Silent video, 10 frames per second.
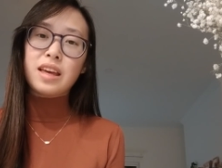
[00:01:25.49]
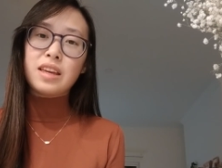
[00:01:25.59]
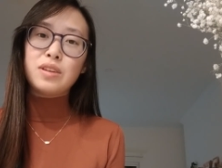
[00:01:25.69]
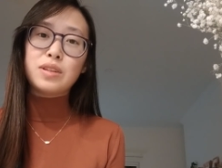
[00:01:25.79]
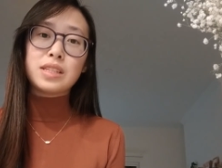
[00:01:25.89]

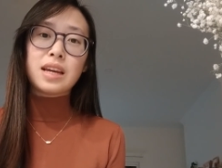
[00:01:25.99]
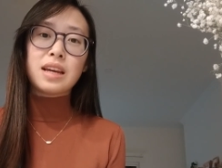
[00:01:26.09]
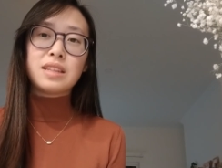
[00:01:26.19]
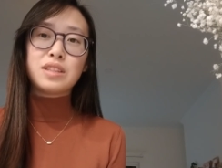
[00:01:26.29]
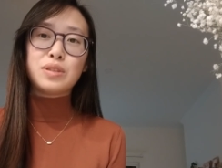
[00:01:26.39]
that you
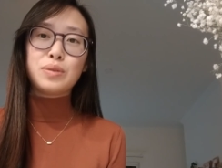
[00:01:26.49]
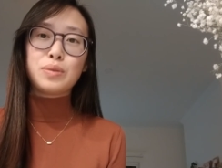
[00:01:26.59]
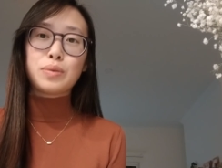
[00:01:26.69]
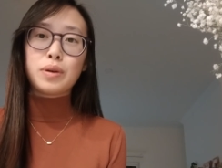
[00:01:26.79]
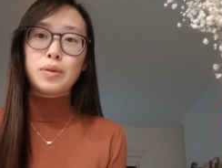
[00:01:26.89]
decide to
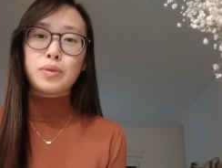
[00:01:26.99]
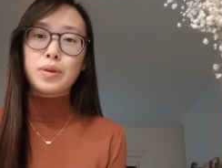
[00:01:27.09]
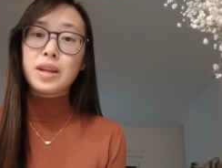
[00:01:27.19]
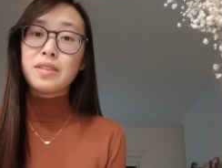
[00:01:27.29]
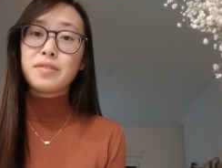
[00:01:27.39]
grow
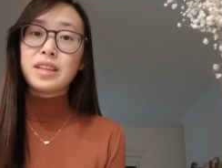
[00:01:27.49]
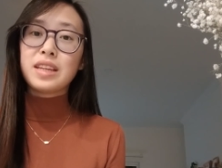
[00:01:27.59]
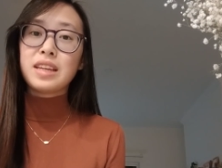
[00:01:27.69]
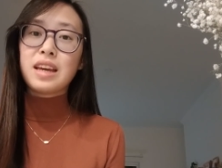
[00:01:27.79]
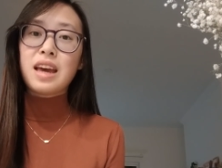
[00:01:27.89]

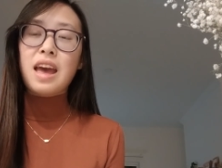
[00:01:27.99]
creatively